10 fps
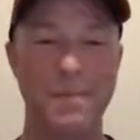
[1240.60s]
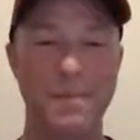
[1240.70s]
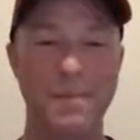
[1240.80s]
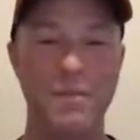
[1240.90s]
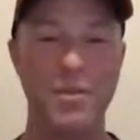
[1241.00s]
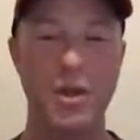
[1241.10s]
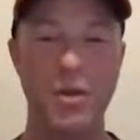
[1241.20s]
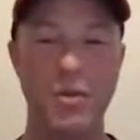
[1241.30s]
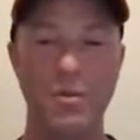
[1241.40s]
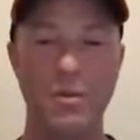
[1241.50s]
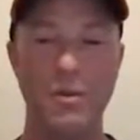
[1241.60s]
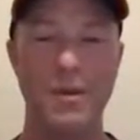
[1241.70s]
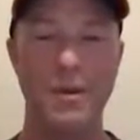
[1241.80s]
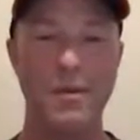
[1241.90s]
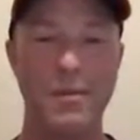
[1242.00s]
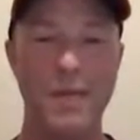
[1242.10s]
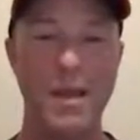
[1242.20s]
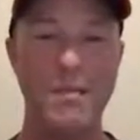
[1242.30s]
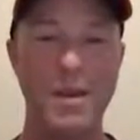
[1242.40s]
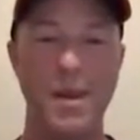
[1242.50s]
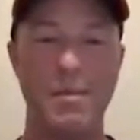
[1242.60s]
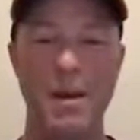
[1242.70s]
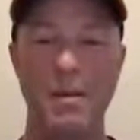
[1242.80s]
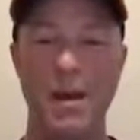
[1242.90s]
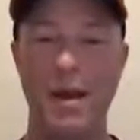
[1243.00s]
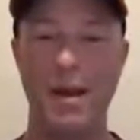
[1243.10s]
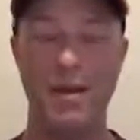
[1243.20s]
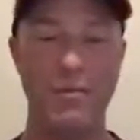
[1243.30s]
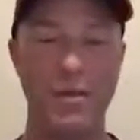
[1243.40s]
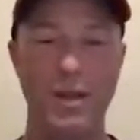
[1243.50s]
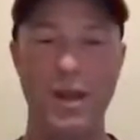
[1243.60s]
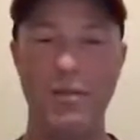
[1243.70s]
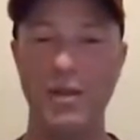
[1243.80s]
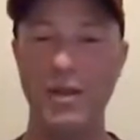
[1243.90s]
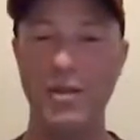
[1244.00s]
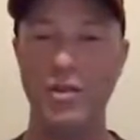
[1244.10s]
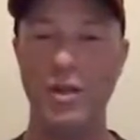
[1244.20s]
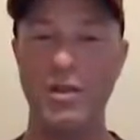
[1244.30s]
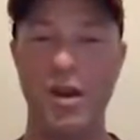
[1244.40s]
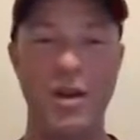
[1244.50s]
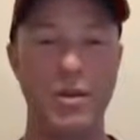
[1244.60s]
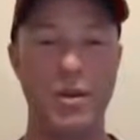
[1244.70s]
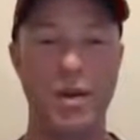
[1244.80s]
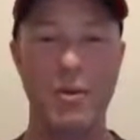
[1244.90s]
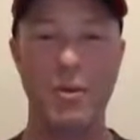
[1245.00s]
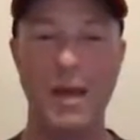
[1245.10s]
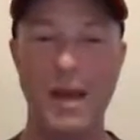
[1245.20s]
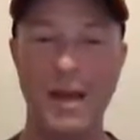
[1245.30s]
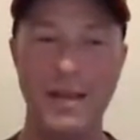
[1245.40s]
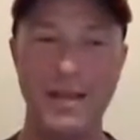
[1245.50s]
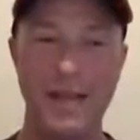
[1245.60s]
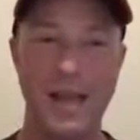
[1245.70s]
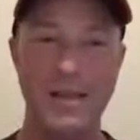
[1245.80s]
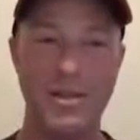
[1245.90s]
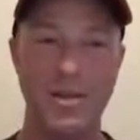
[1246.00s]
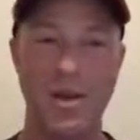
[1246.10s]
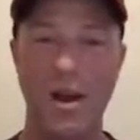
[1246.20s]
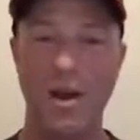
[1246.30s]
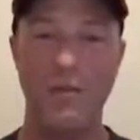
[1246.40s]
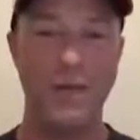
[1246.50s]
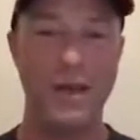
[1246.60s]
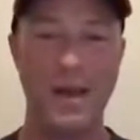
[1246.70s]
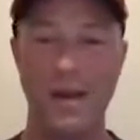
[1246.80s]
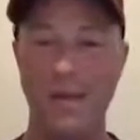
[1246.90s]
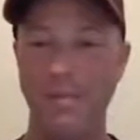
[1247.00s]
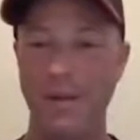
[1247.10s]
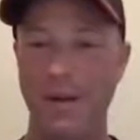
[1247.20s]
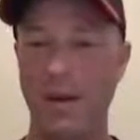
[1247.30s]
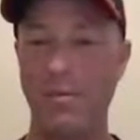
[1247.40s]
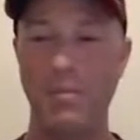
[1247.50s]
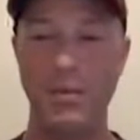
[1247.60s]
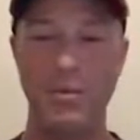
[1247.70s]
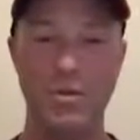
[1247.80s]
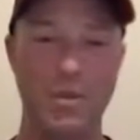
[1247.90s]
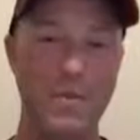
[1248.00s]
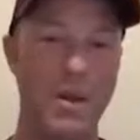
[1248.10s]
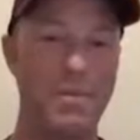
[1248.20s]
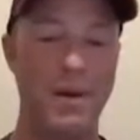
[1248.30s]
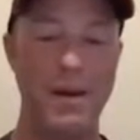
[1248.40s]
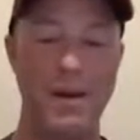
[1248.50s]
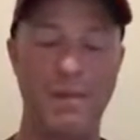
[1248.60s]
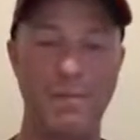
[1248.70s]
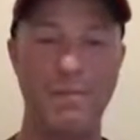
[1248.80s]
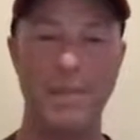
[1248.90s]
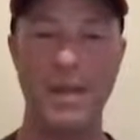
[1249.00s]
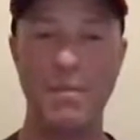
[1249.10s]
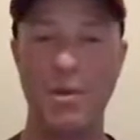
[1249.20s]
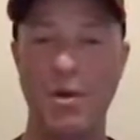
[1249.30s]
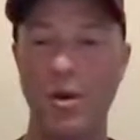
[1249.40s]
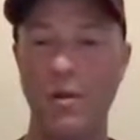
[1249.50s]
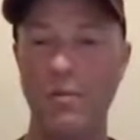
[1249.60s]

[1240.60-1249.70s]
So hit me up. I really enjoyed talking to a couple candidates last year. I offered that up, and a couple people took me up on it. Give me a call.